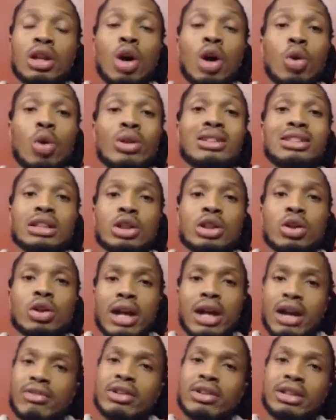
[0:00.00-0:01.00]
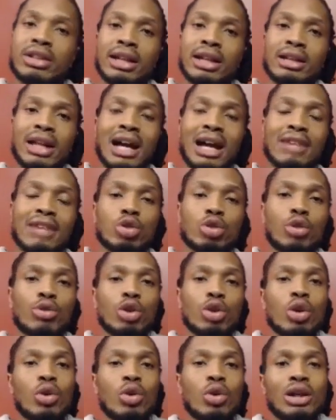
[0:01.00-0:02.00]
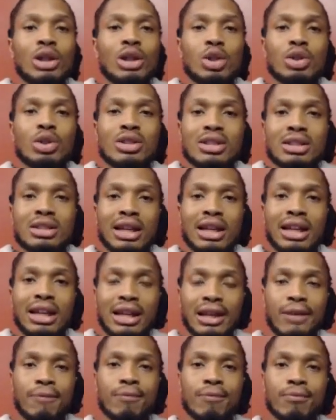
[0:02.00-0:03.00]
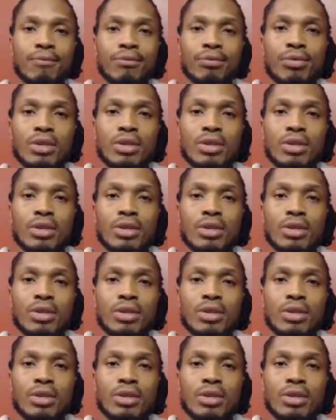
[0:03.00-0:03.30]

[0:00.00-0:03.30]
No, it's in your everyday life. So if you don't understand